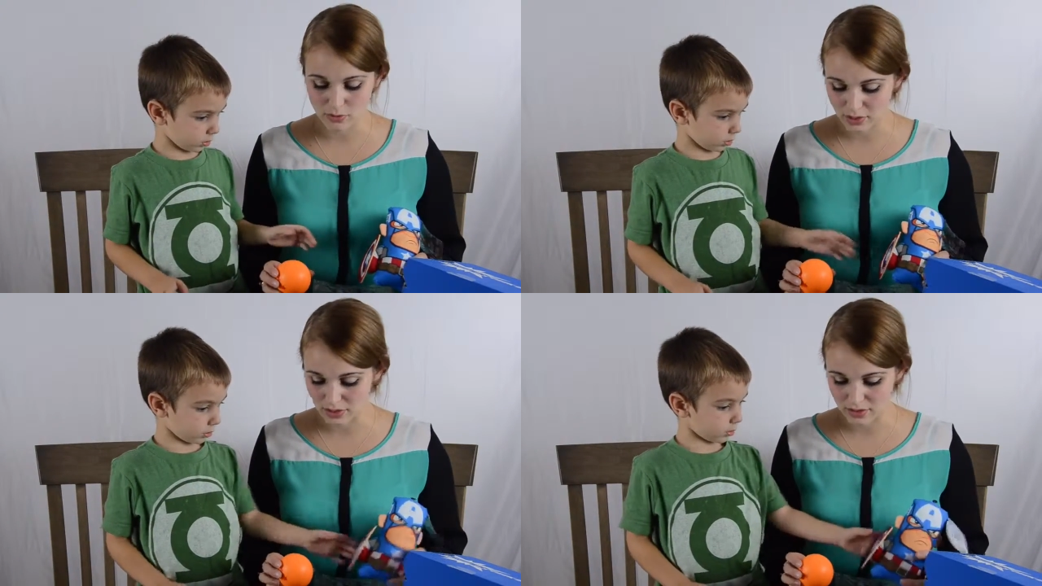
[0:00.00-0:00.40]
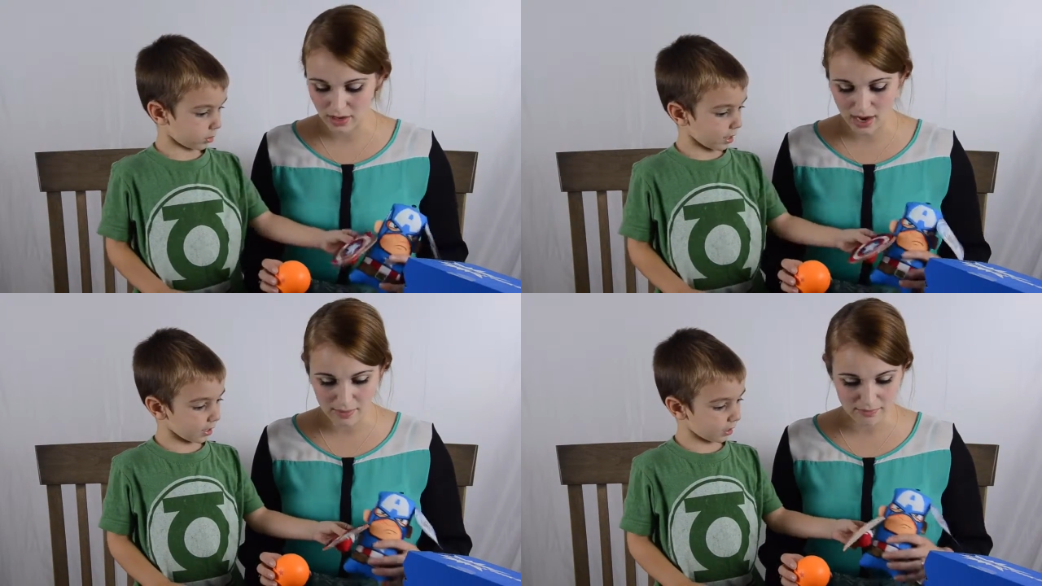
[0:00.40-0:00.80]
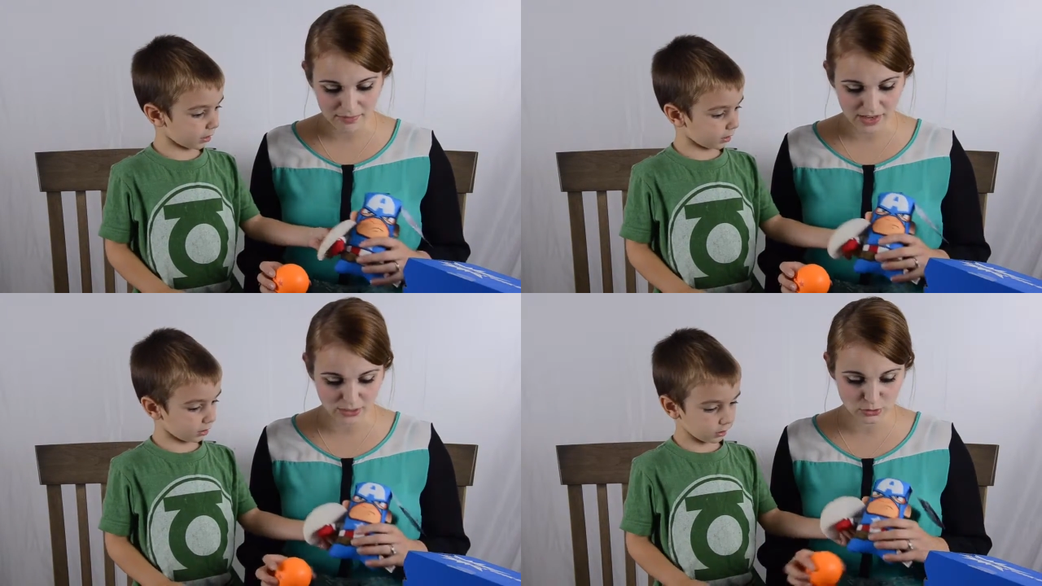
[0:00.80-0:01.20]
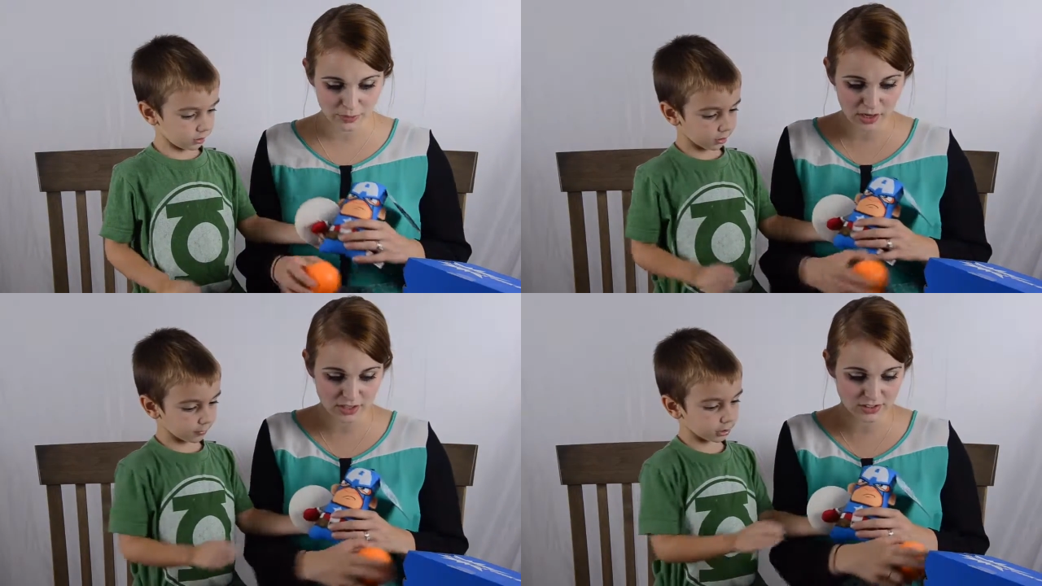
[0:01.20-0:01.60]
Speaker 1: for um, the actual
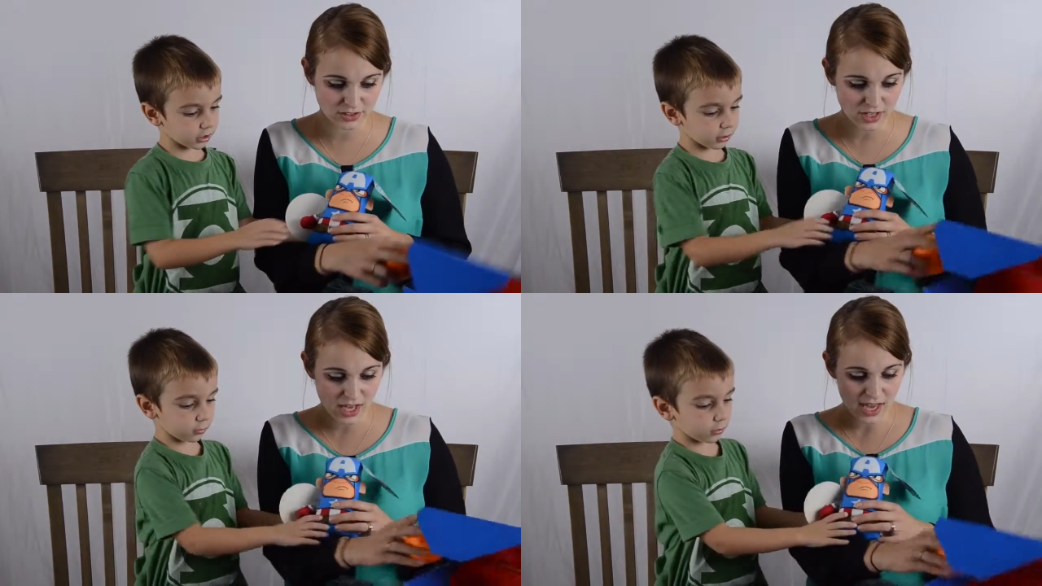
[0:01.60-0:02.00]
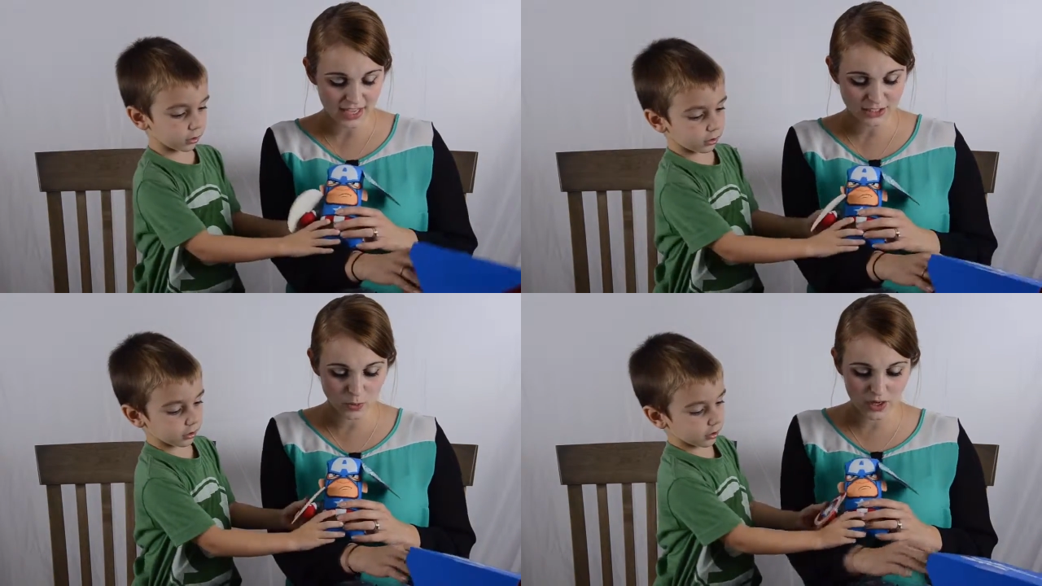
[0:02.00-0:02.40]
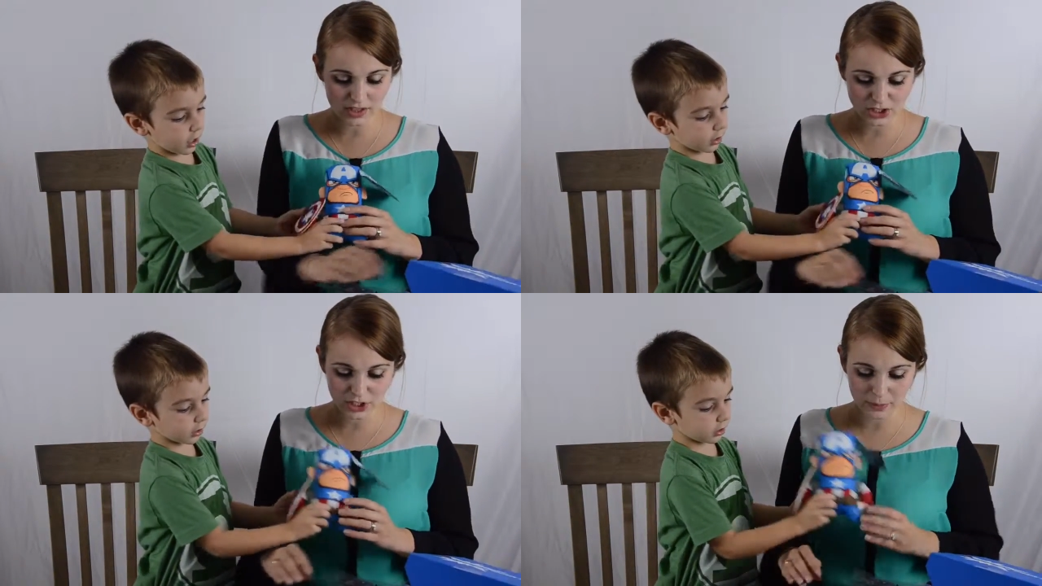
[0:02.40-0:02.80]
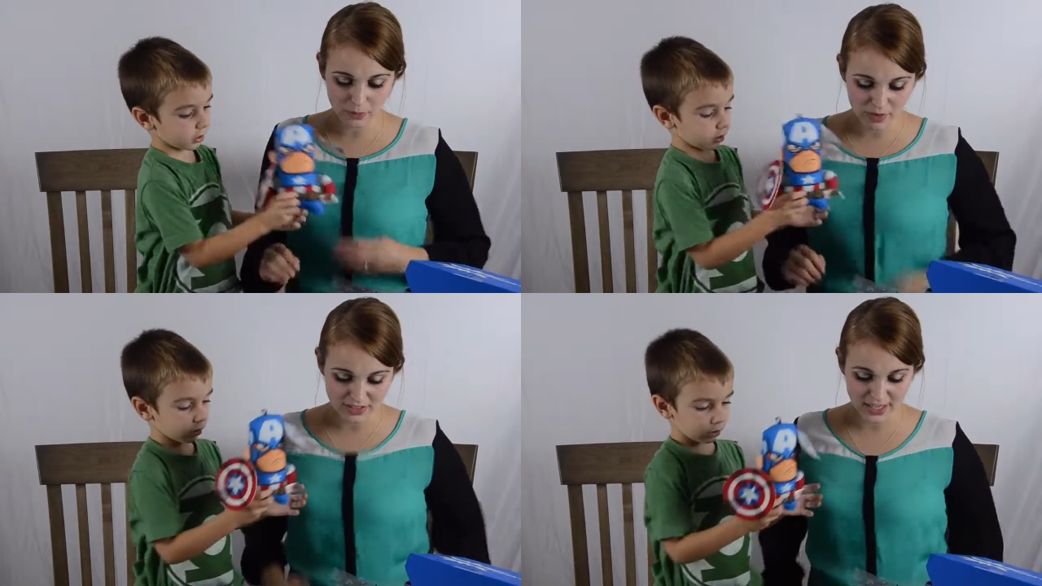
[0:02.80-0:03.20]
box. It's one of the
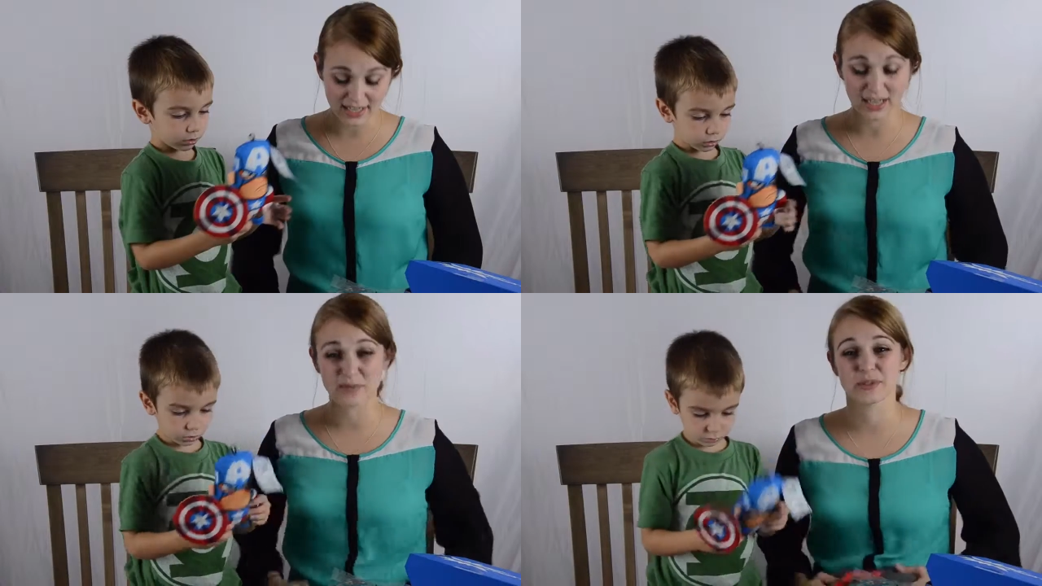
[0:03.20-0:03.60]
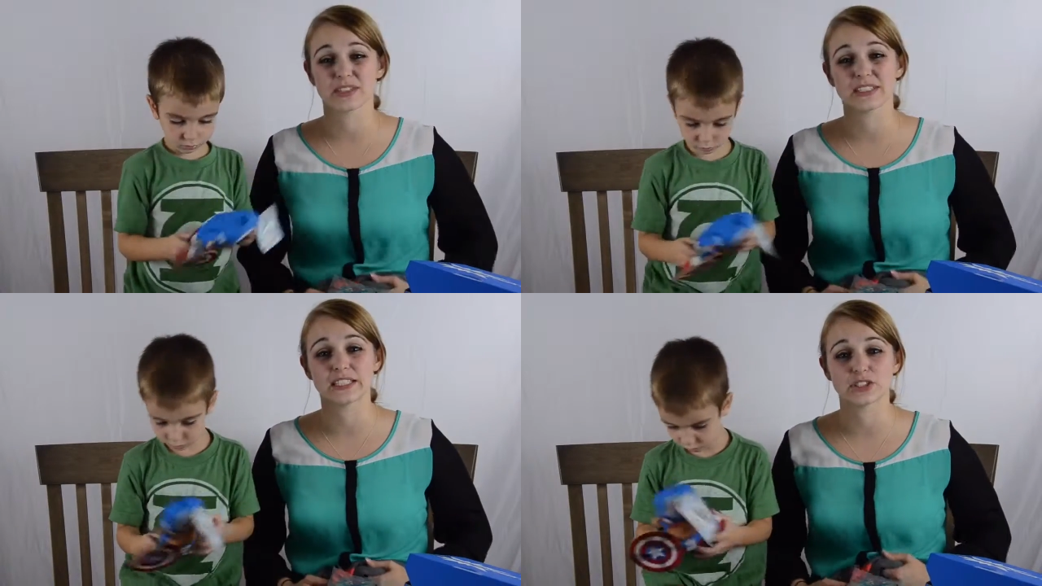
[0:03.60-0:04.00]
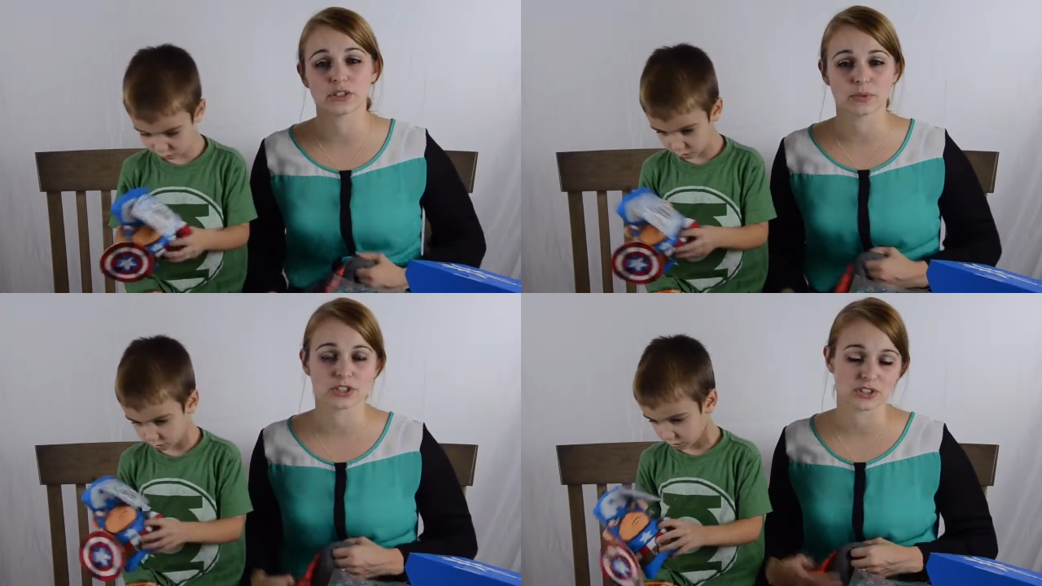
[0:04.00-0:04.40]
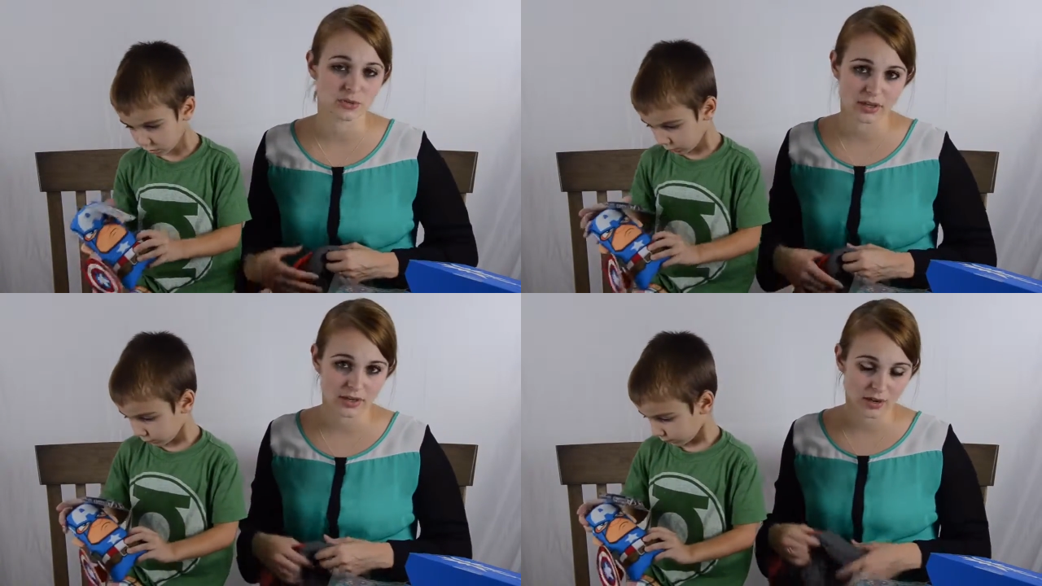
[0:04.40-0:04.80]
cheaper ones, and it comes with a t-shirt, which is
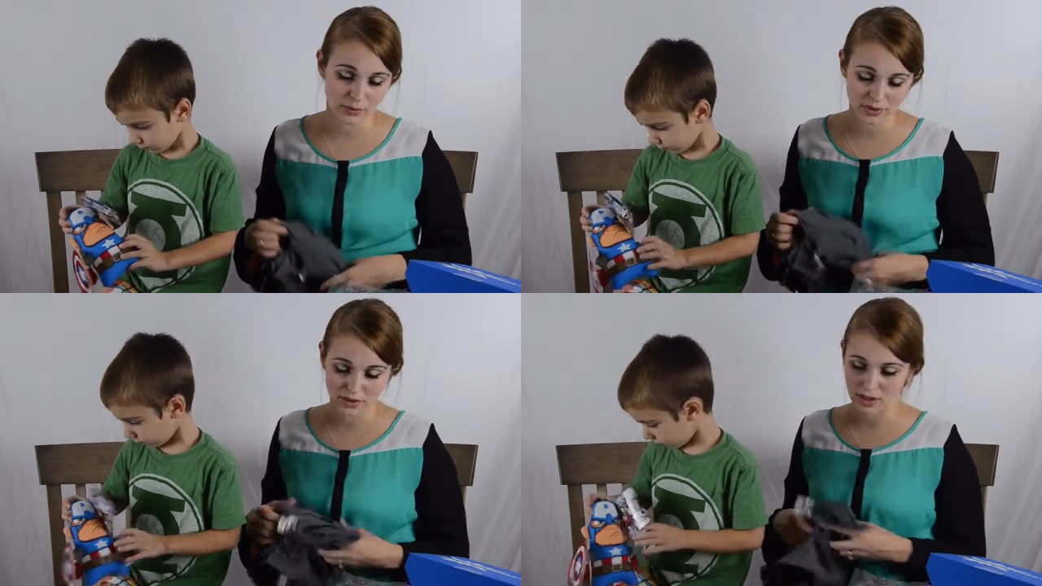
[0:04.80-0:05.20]
what I really